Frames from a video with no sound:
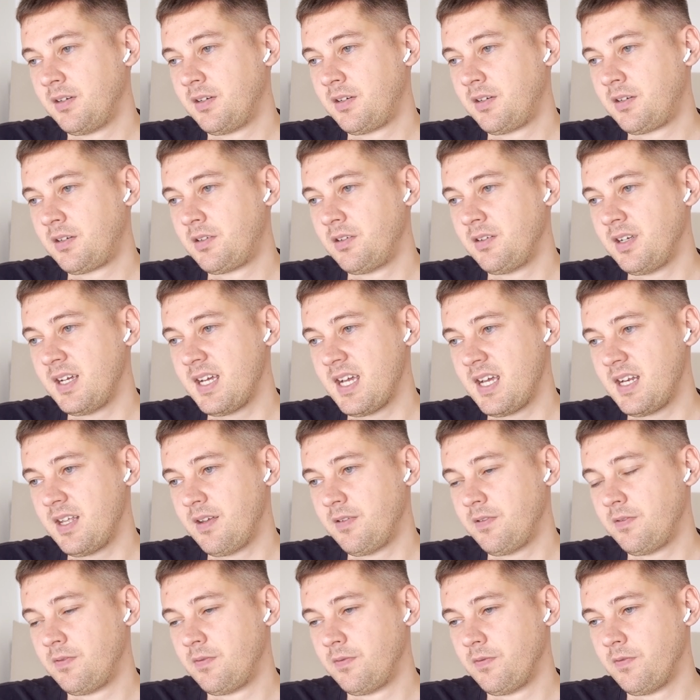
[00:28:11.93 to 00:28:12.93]
create
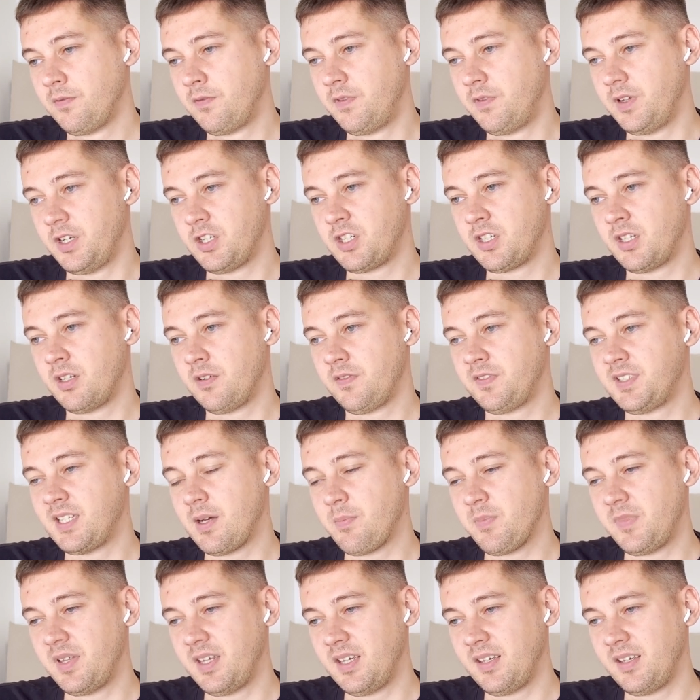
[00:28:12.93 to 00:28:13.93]
a vision of
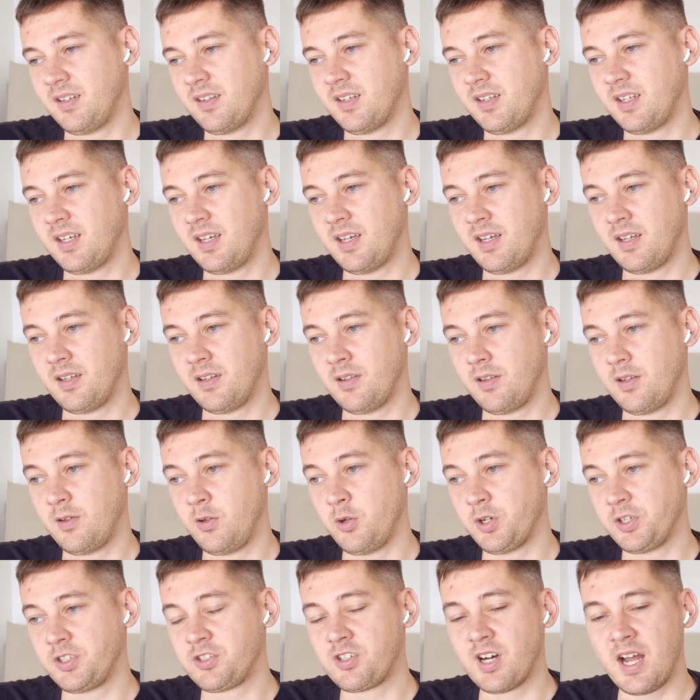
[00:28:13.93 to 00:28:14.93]
something that
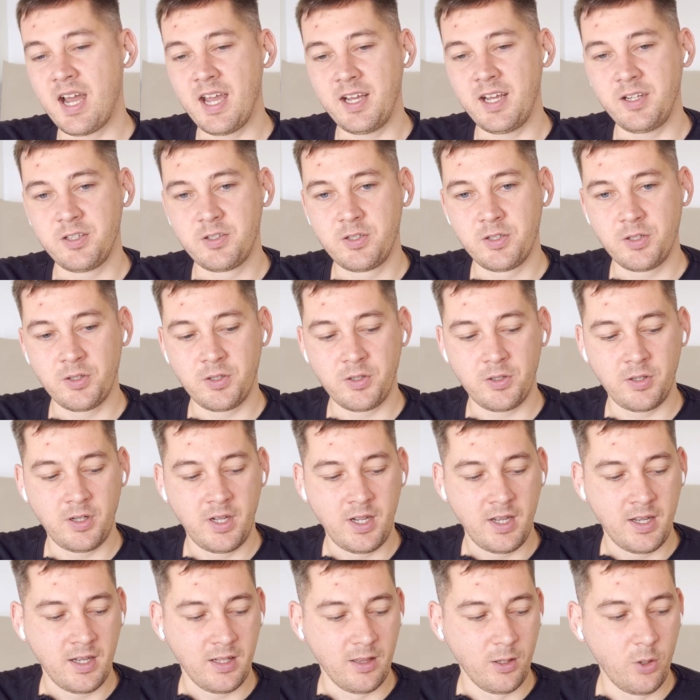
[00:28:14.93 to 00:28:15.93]
you're trying to
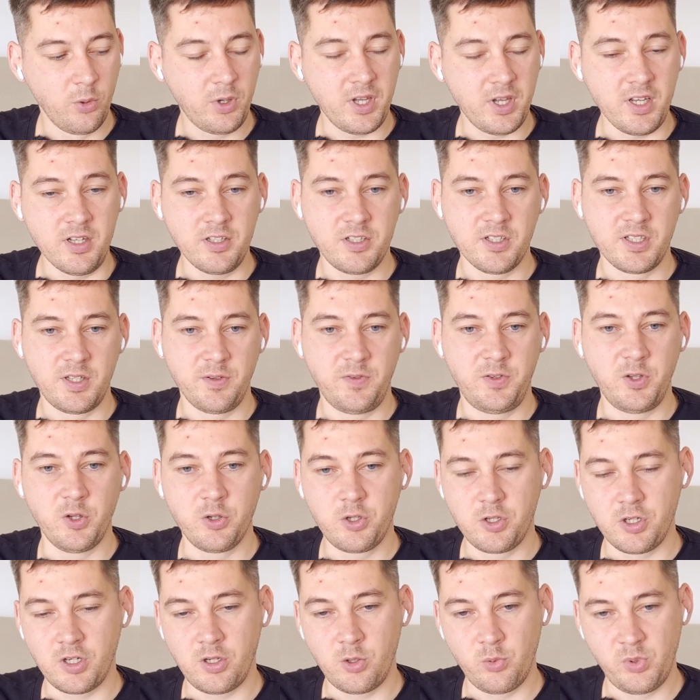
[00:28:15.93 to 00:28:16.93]
look into the
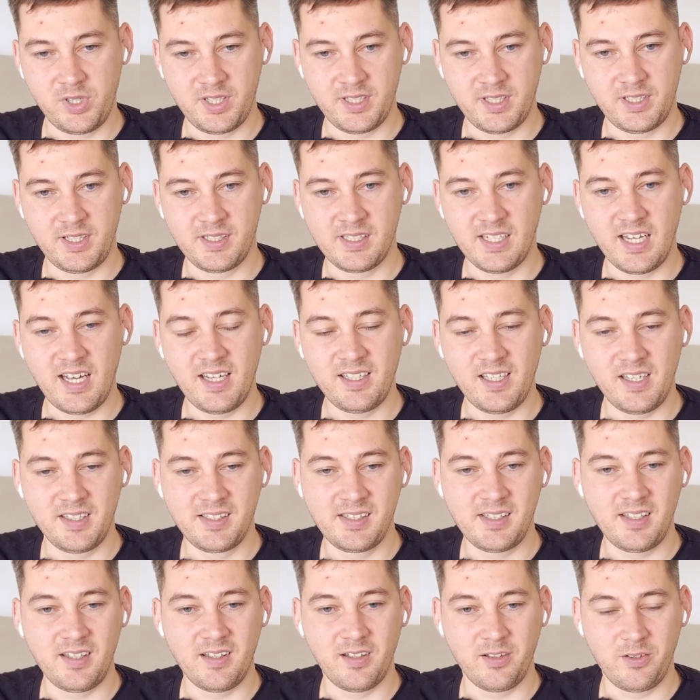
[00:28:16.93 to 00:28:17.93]
future with the design.
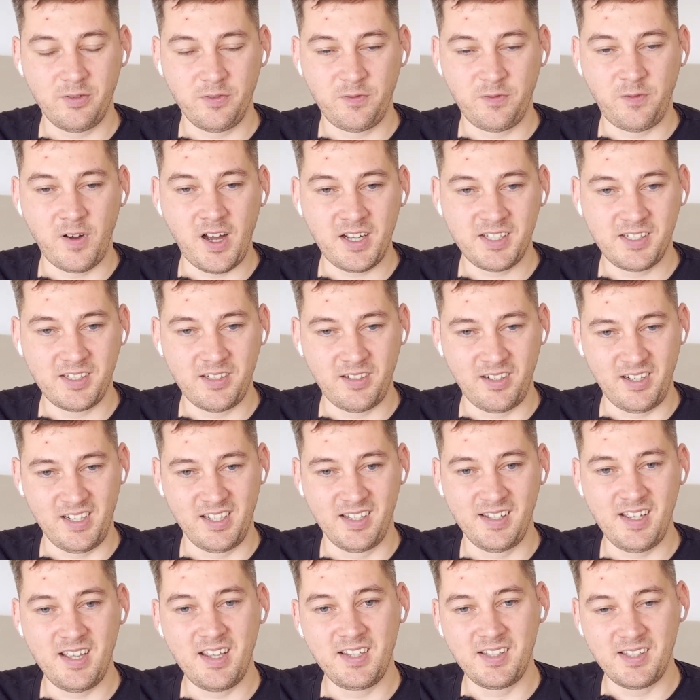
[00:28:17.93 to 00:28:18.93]
It's faster and
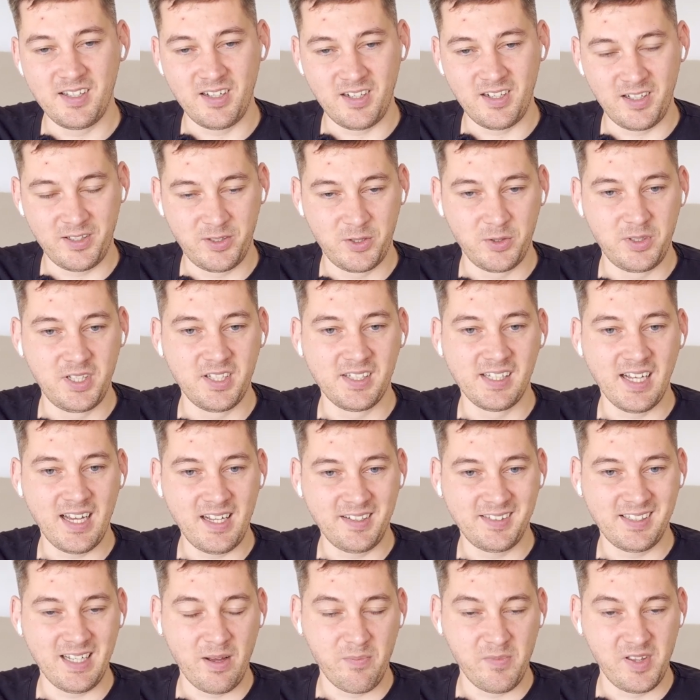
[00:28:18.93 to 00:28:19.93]
easier to design
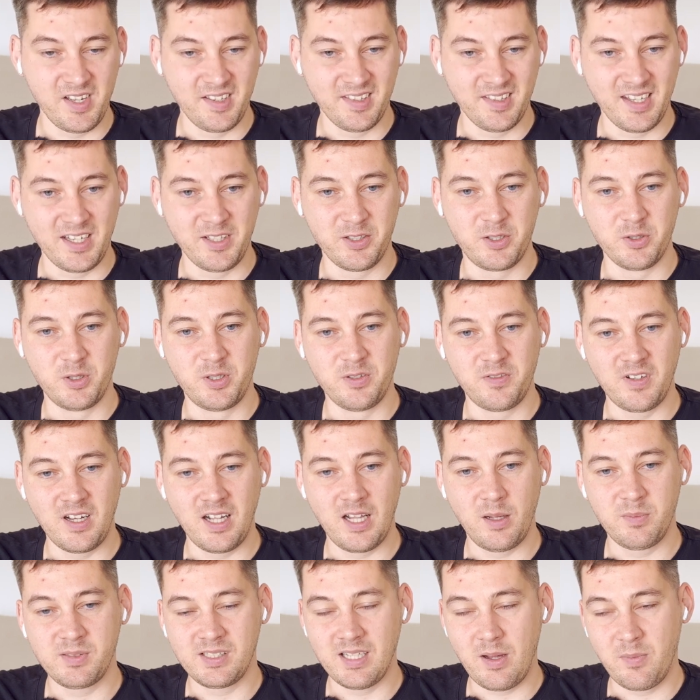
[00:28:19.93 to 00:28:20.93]
something than to
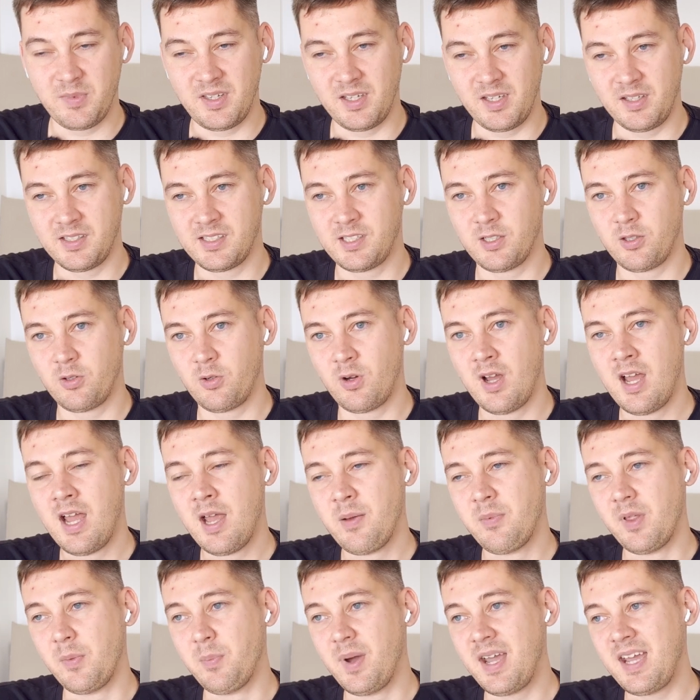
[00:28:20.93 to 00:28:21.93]
develop something. So
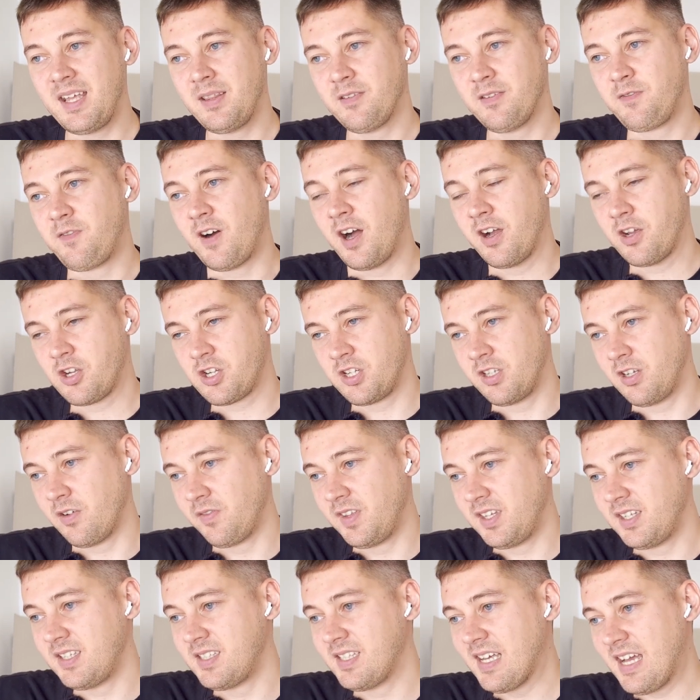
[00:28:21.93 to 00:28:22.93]
the main function of
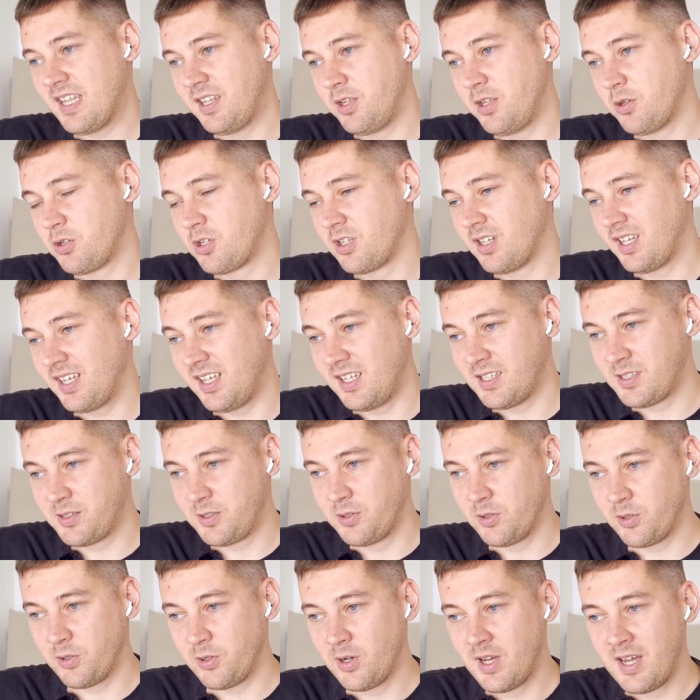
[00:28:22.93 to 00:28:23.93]
the design usually is
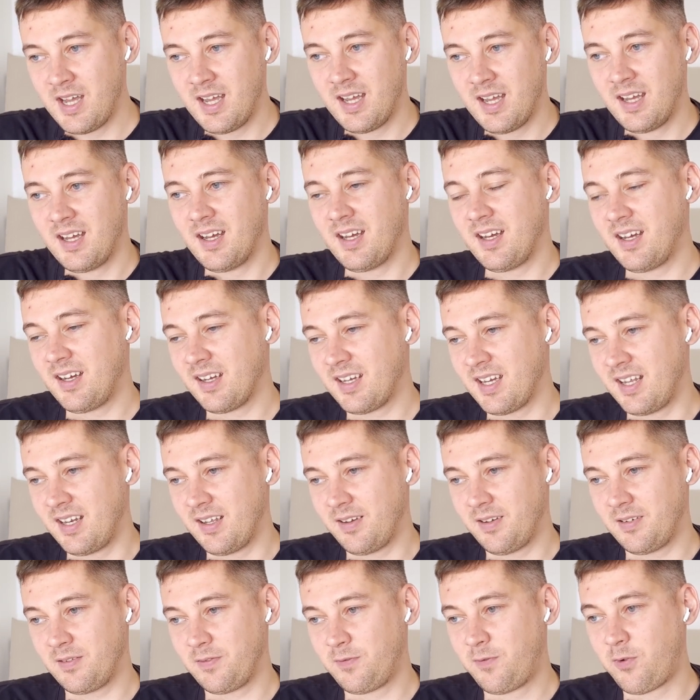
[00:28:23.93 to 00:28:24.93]
to kind
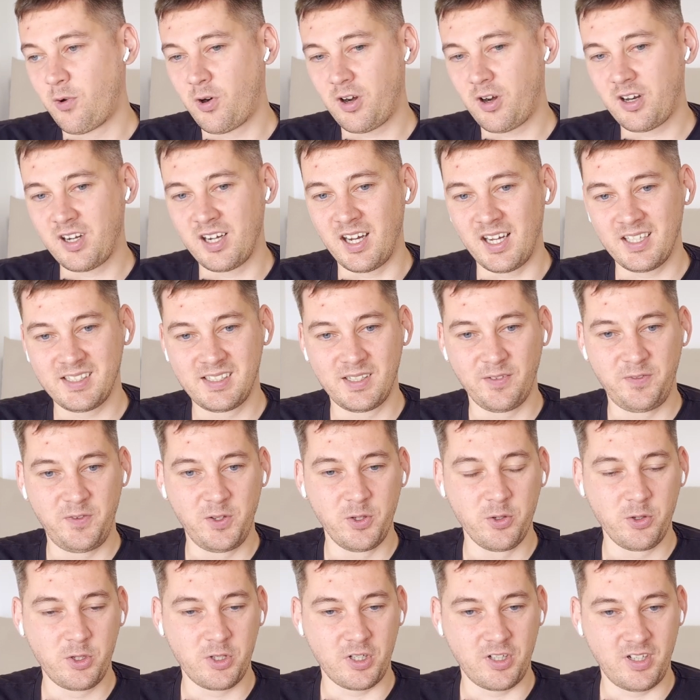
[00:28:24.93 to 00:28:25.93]
of forecast the
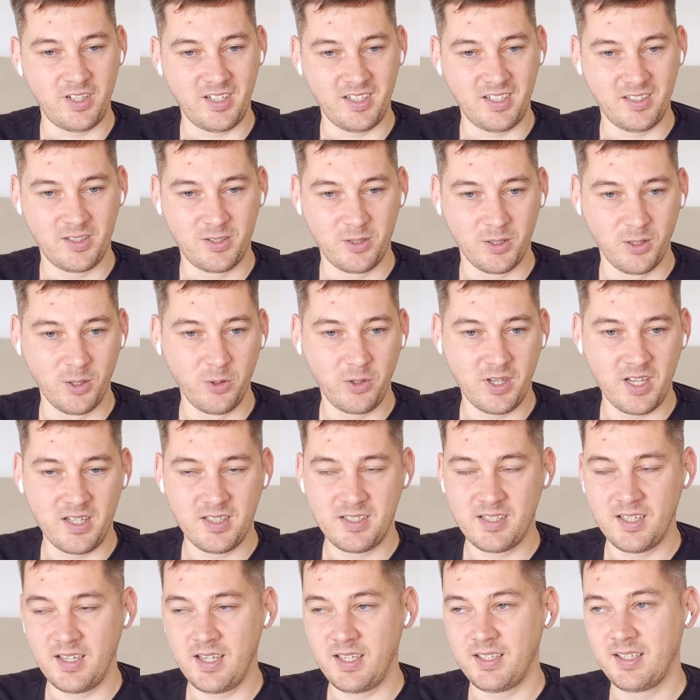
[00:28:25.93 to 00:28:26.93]
future and to look
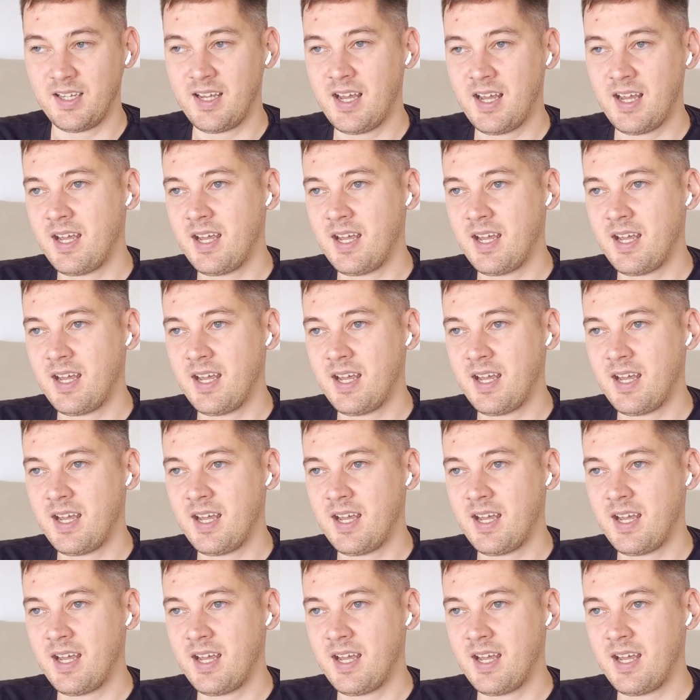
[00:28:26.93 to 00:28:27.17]
into it.